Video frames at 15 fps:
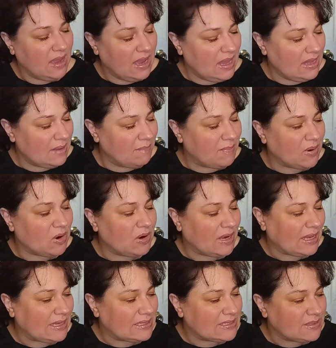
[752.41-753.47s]
and the
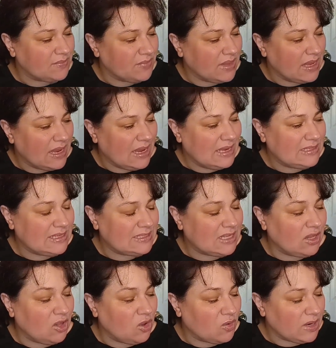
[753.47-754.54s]
birdies. It says,
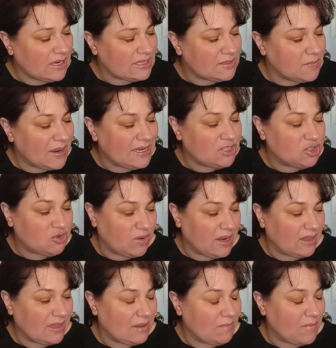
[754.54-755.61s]
"The Lord is my
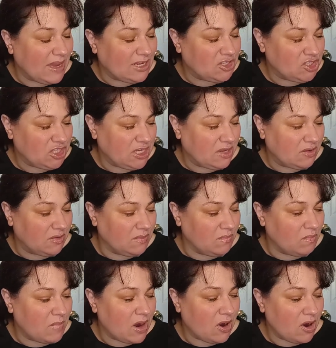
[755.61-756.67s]
strength and my
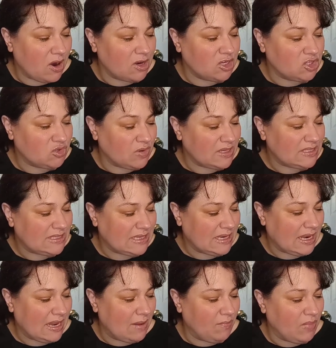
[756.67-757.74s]
shield. My heart trusts
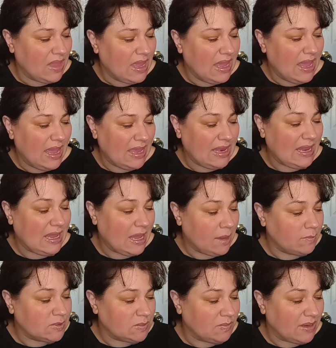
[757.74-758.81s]
in him, and he
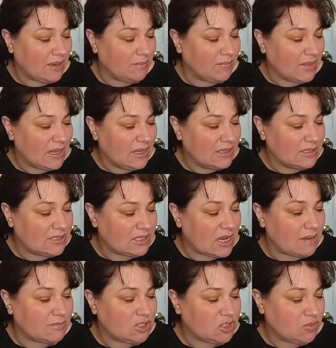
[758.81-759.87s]
helps me."
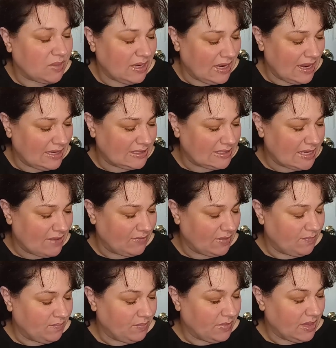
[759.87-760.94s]
Psalms
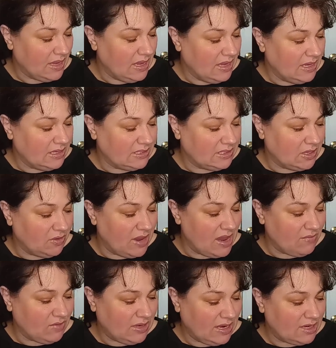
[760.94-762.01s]
28:7. So
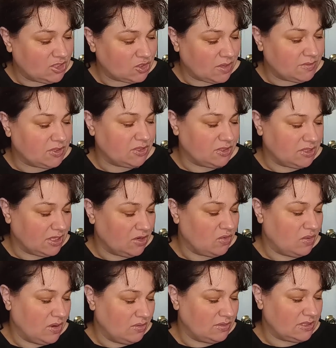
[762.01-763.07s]
everyday scriptures and
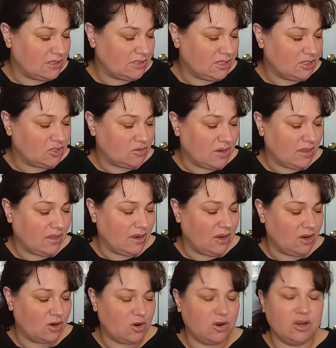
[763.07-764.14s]
quotes to strengthen
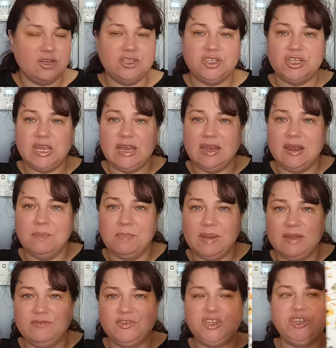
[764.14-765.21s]
and encourage and
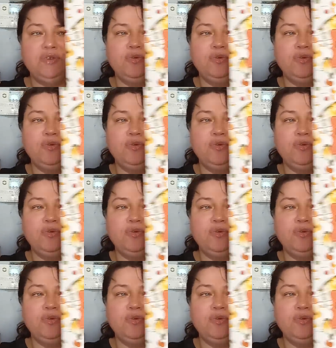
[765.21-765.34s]
uplift